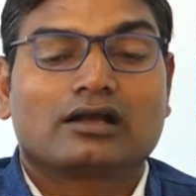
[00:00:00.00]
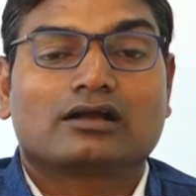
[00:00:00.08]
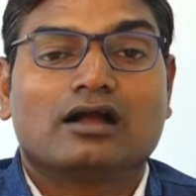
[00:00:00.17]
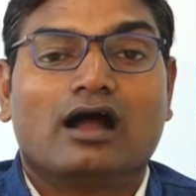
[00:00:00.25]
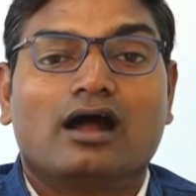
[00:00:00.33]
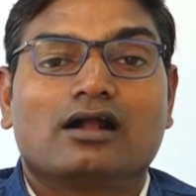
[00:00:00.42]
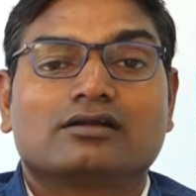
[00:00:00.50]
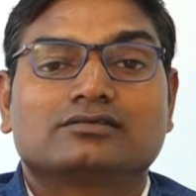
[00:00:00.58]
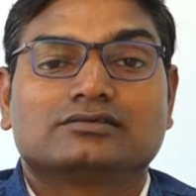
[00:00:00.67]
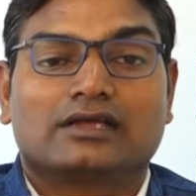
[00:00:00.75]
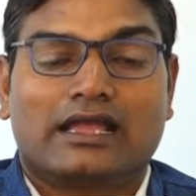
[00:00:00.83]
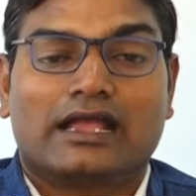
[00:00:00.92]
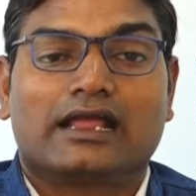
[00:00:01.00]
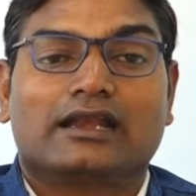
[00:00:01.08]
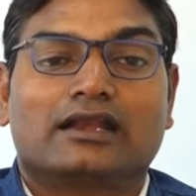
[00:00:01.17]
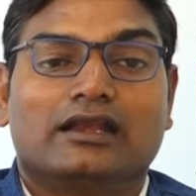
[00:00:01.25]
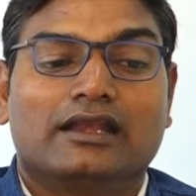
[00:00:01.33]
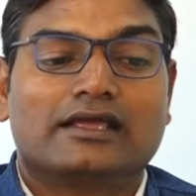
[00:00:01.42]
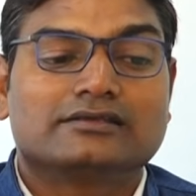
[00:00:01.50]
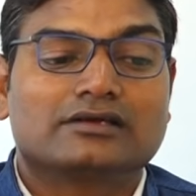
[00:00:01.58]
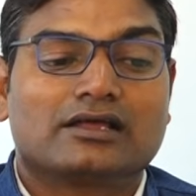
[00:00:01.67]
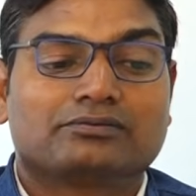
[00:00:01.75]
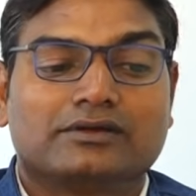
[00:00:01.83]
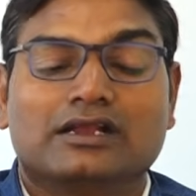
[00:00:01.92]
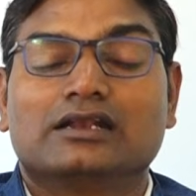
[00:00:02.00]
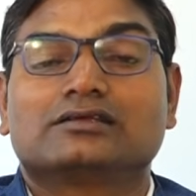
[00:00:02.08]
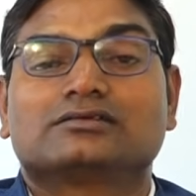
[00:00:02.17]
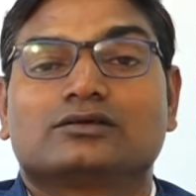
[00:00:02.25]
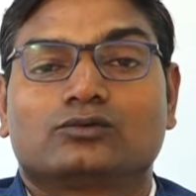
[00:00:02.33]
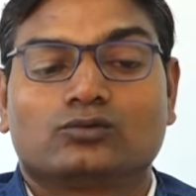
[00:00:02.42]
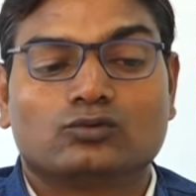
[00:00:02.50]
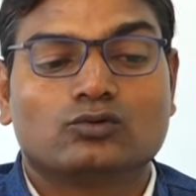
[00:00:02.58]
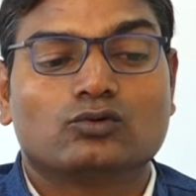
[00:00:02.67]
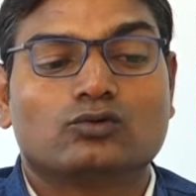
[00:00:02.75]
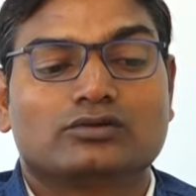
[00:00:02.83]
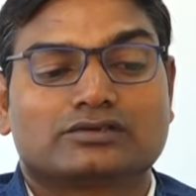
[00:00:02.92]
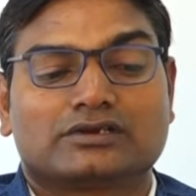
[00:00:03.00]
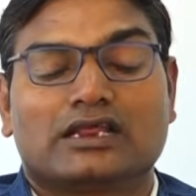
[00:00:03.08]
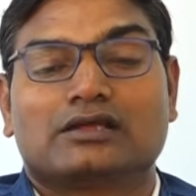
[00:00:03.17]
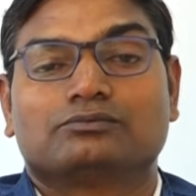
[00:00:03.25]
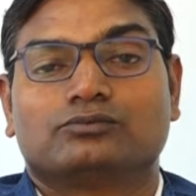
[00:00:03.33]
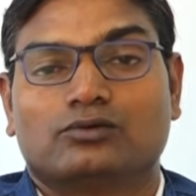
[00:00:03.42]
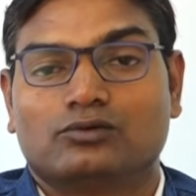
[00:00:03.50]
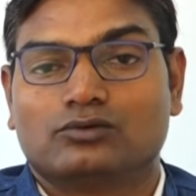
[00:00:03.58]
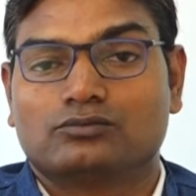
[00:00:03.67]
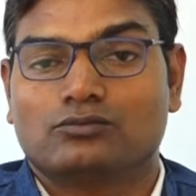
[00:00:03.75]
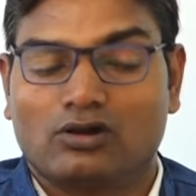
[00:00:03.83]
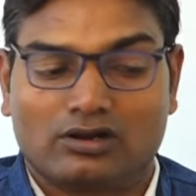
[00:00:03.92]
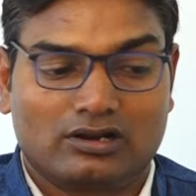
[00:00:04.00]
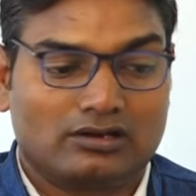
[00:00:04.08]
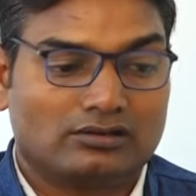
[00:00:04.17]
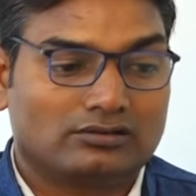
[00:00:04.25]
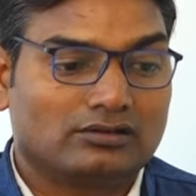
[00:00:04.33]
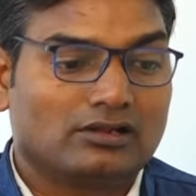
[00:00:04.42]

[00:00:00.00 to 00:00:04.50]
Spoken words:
Cards and Lazarsfeld's two-step flow model.